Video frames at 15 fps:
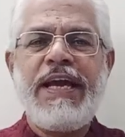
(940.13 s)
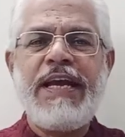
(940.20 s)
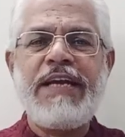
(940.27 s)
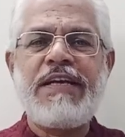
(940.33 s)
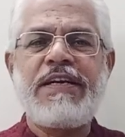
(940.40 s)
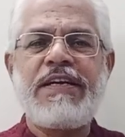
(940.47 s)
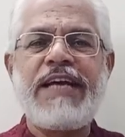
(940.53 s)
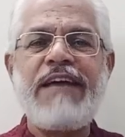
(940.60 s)

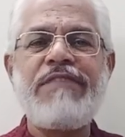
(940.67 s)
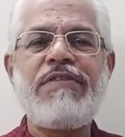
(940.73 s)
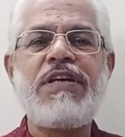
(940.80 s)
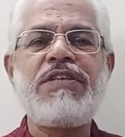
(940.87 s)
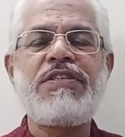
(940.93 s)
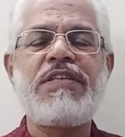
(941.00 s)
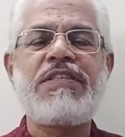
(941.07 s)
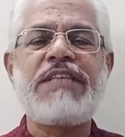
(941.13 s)
it
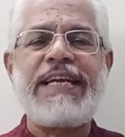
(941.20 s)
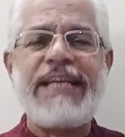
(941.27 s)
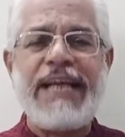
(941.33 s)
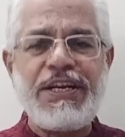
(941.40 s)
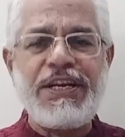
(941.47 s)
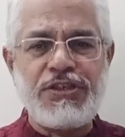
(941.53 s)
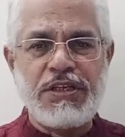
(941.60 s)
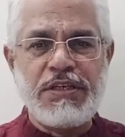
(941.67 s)
diverts its
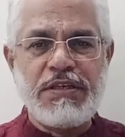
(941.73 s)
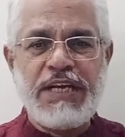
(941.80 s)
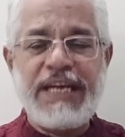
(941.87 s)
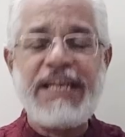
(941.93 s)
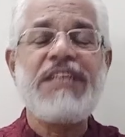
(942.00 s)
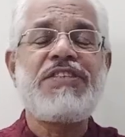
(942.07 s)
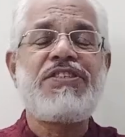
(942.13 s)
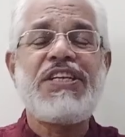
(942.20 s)
attention.
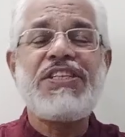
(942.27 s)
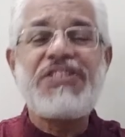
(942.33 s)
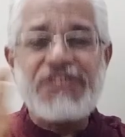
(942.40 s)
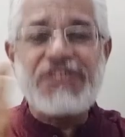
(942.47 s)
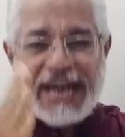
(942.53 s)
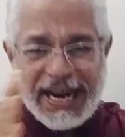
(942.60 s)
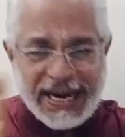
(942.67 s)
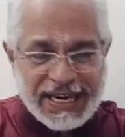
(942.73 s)
It is
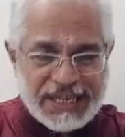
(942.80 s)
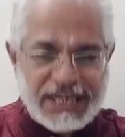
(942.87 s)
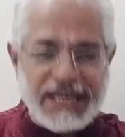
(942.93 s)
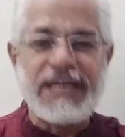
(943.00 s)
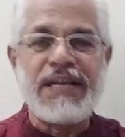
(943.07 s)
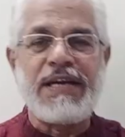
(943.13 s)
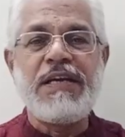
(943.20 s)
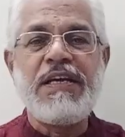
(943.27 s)

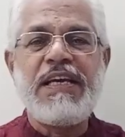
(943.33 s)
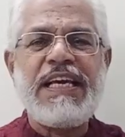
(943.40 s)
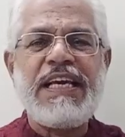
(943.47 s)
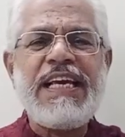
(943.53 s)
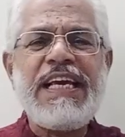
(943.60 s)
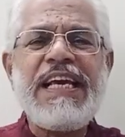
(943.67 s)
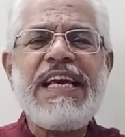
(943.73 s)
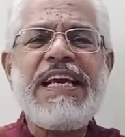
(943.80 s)
distracted,
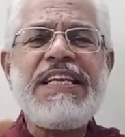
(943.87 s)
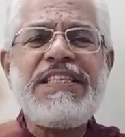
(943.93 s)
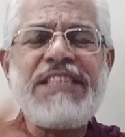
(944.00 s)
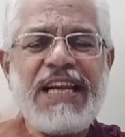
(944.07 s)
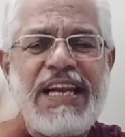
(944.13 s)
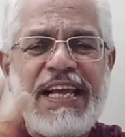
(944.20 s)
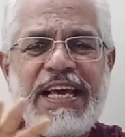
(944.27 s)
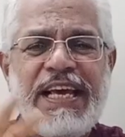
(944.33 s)

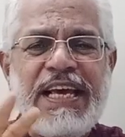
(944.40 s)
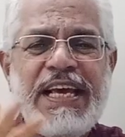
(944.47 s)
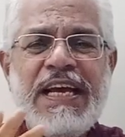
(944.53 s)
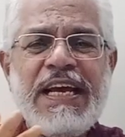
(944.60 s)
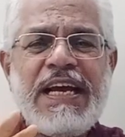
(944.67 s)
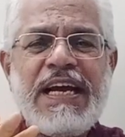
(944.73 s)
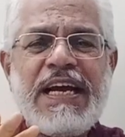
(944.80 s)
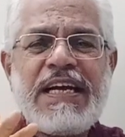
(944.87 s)
easily
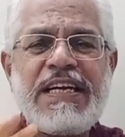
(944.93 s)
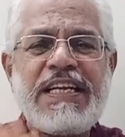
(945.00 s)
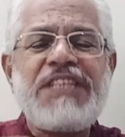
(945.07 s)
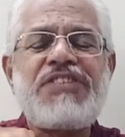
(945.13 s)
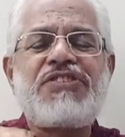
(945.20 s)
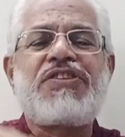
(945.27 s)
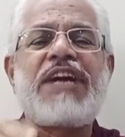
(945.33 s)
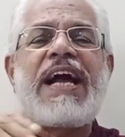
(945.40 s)

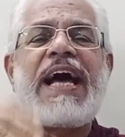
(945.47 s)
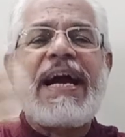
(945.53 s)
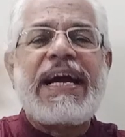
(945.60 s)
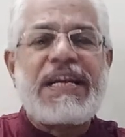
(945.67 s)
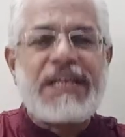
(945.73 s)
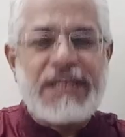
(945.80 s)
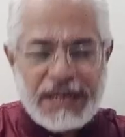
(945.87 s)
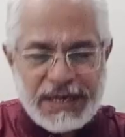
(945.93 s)

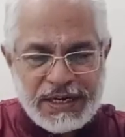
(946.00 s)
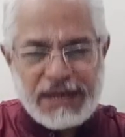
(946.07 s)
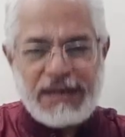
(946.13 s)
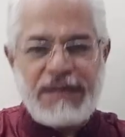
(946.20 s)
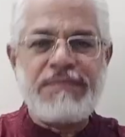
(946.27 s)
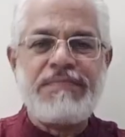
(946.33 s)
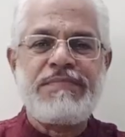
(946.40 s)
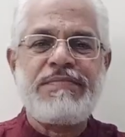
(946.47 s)
distracted.